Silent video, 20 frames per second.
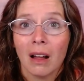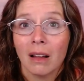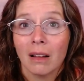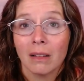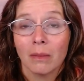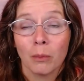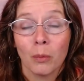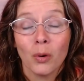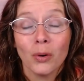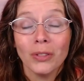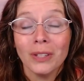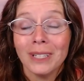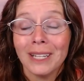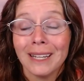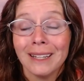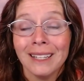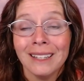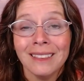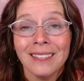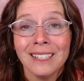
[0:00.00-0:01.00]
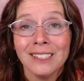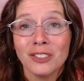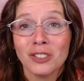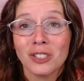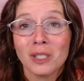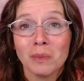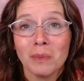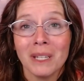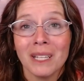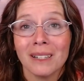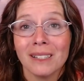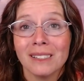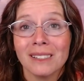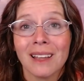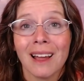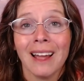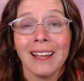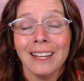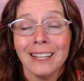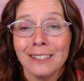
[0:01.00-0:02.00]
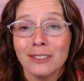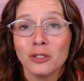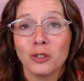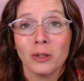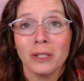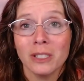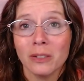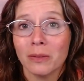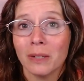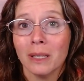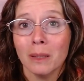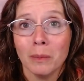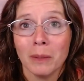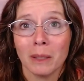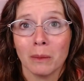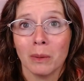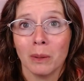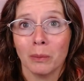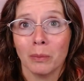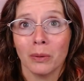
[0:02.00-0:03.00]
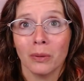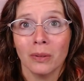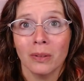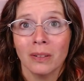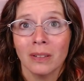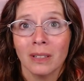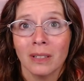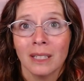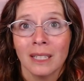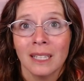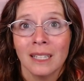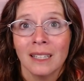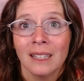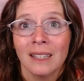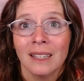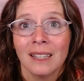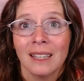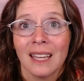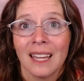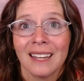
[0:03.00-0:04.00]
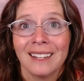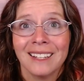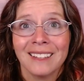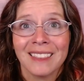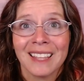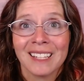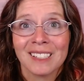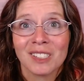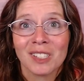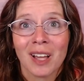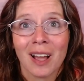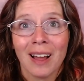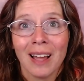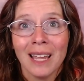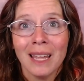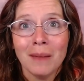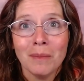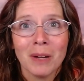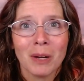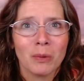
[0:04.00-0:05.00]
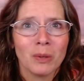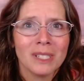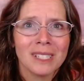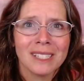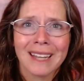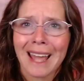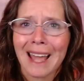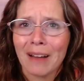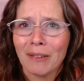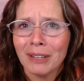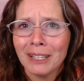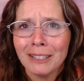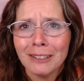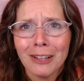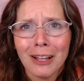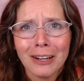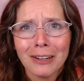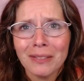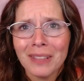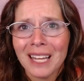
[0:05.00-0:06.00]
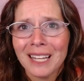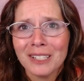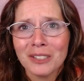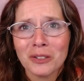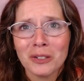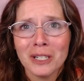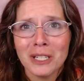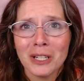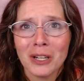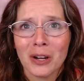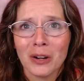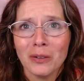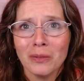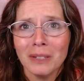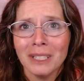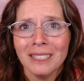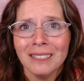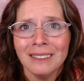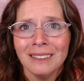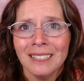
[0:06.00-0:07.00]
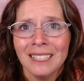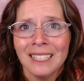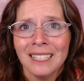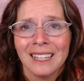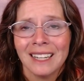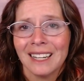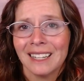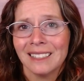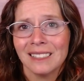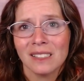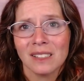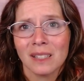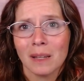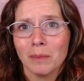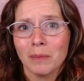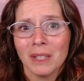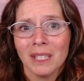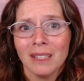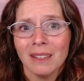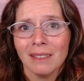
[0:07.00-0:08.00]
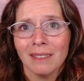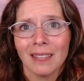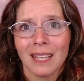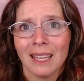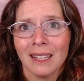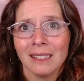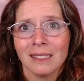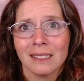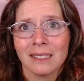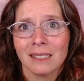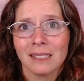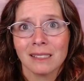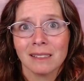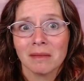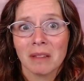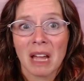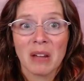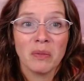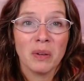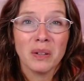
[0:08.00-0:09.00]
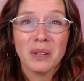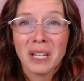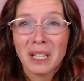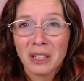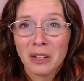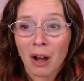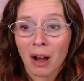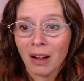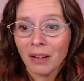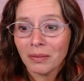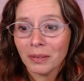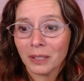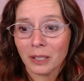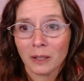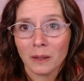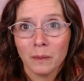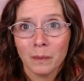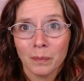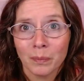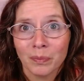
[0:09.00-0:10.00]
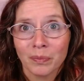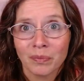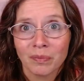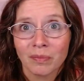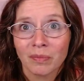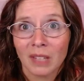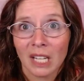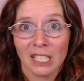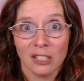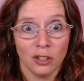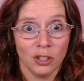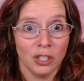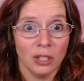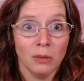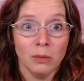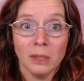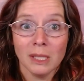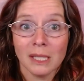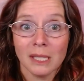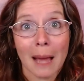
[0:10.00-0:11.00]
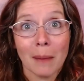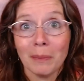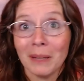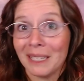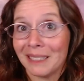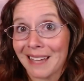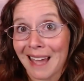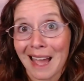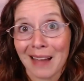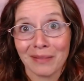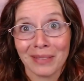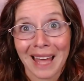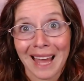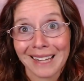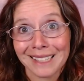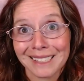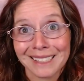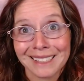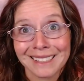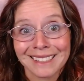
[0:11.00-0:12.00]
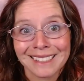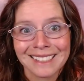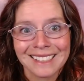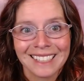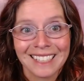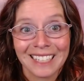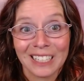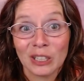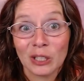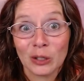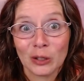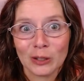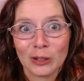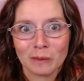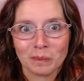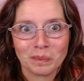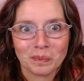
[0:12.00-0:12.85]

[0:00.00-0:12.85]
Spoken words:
More than anything, just because I enjoy developing people. And at that time, I wasn't having a lot of that during COVID, and it's something that I felt I could offer. And she was happy to have that and learn.